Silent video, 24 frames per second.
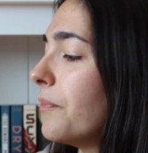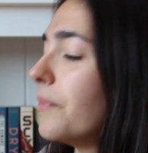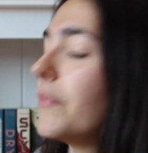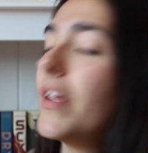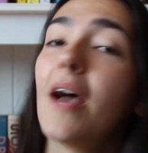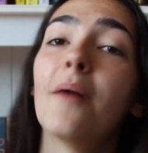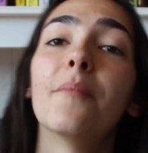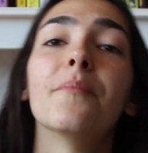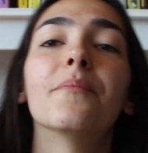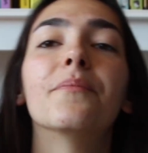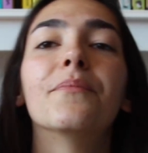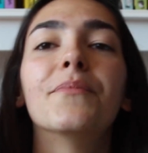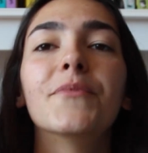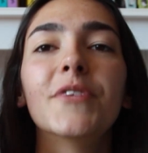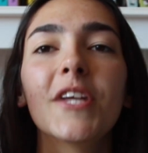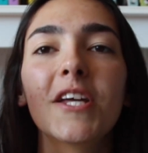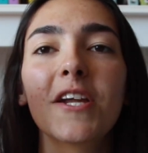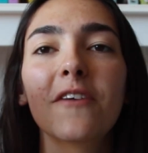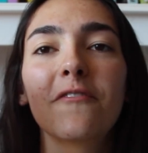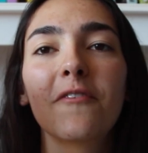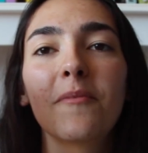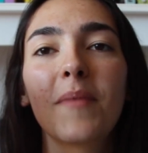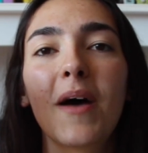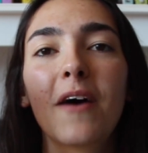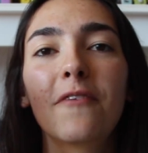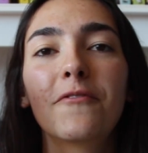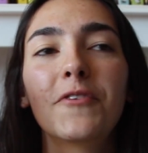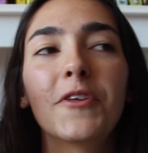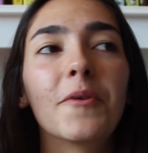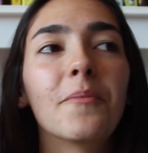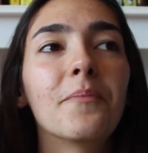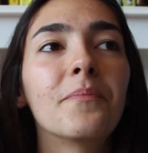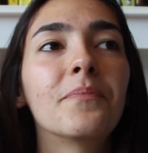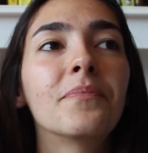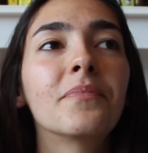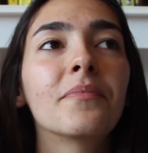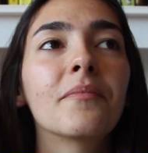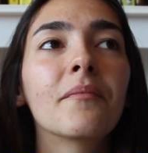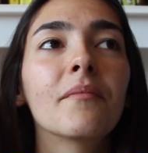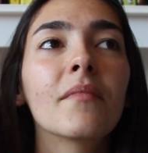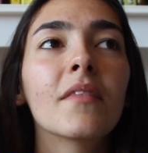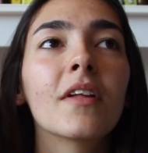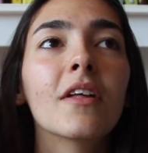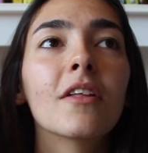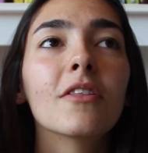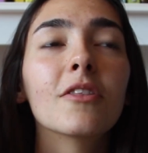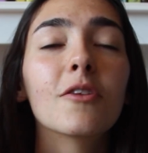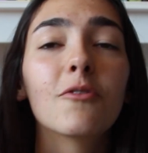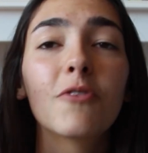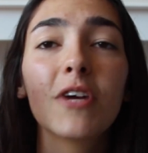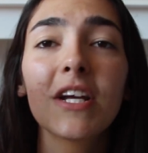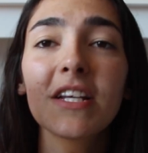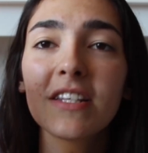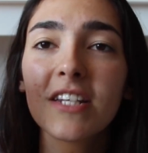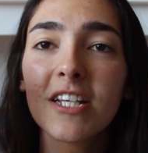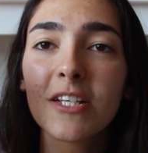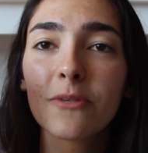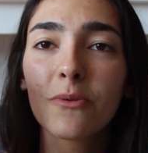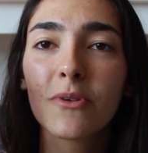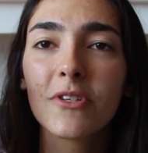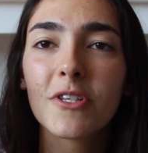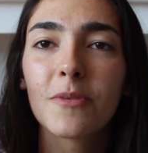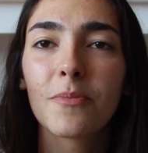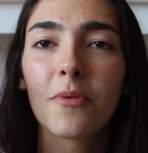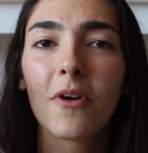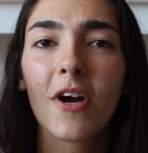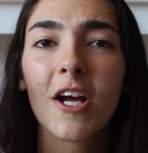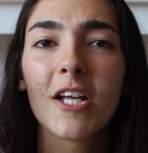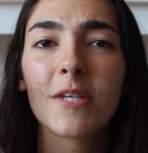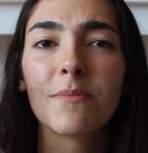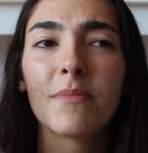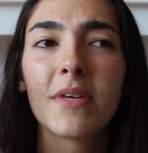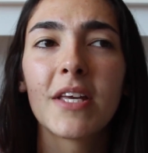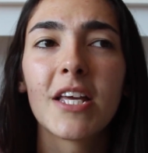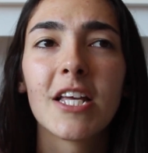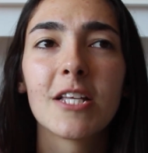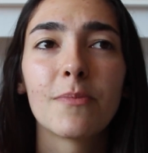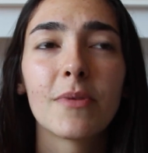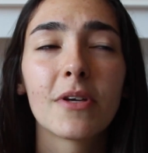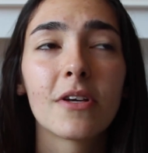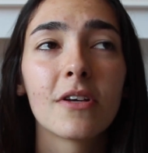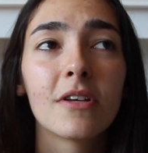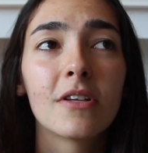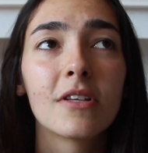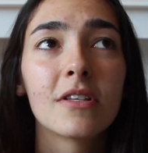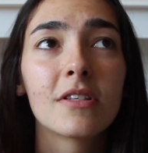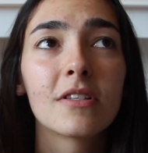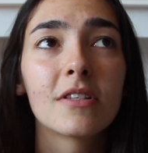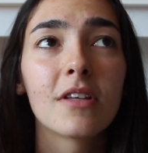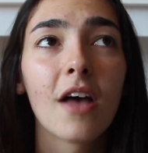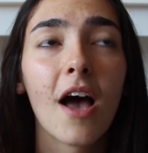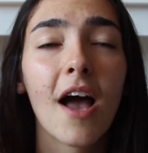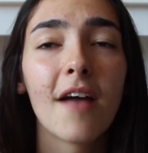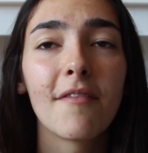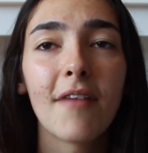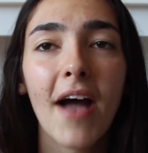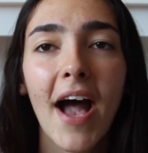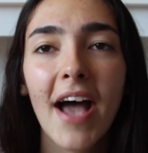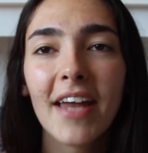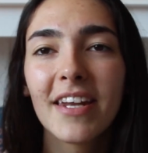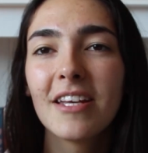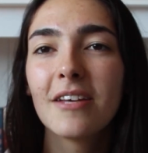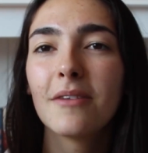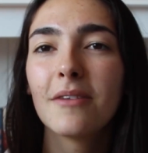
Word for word: Yeah, Jennifer Mathieu. The reason this one surprised me is because I've had